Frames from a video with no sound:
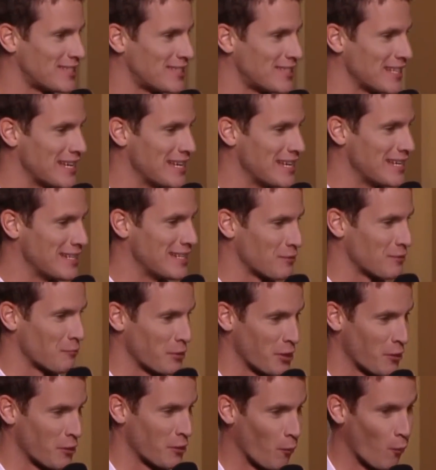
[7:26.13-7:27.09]
season,
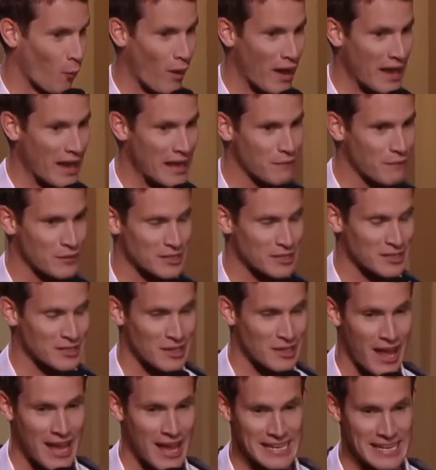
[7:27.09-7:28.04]
where your wife
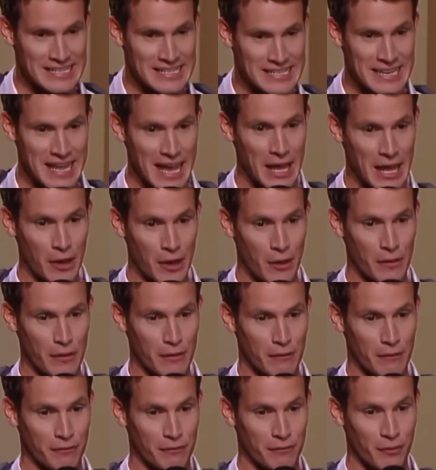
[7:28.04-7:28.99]
is lying dead on
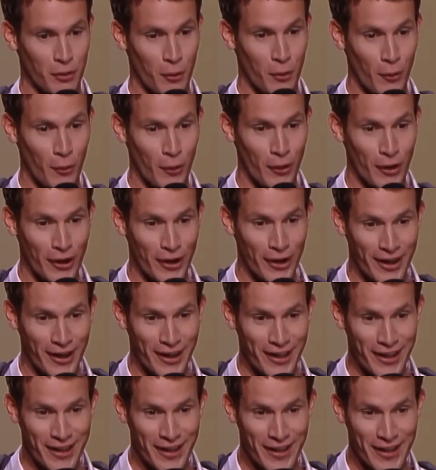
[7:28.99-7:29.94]
the floor.
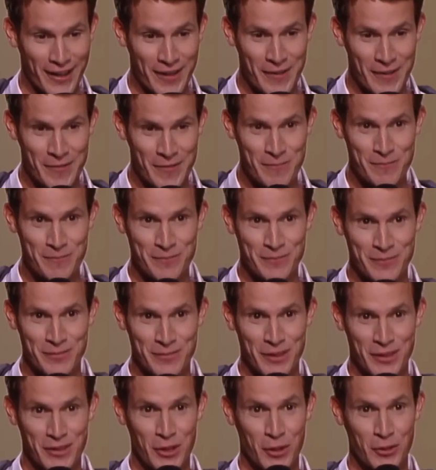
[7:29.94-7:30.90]

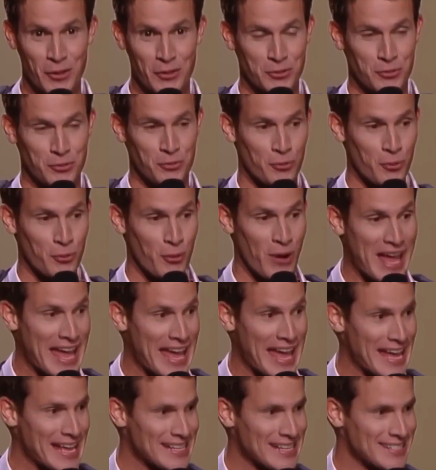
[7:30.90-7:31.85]
Those
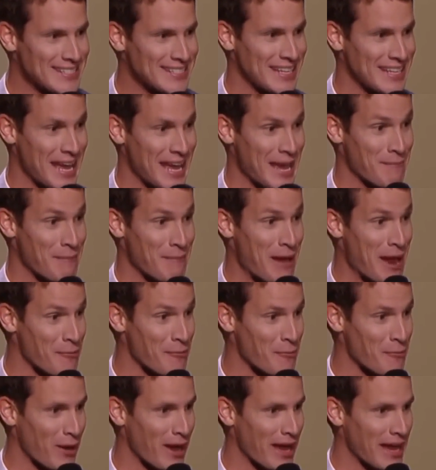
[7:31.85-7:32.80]
reds, am
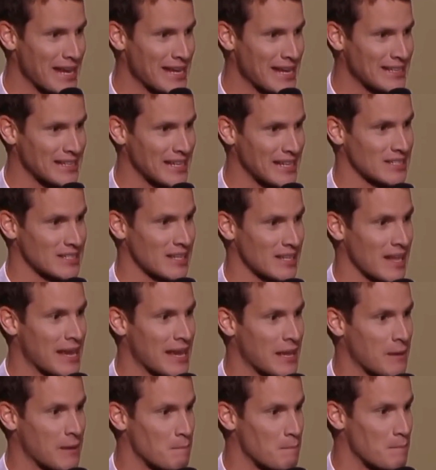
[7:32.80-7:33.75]
I right? It's
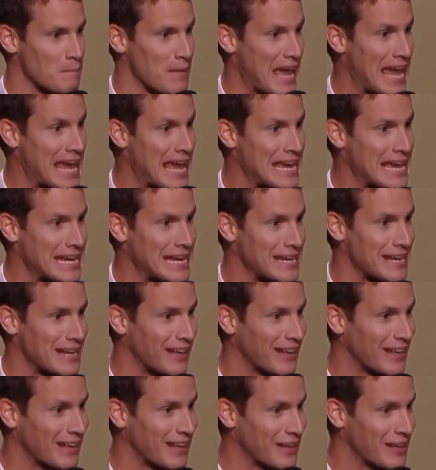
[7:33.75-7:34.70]
like
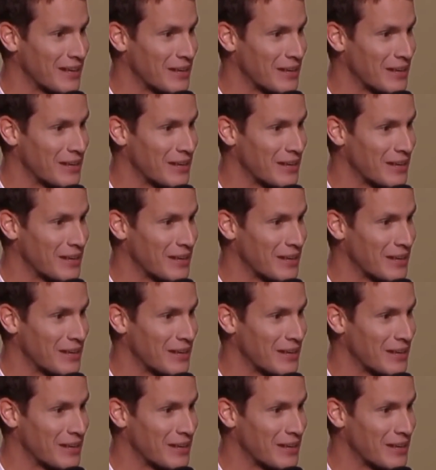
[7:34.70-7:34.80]
Maine.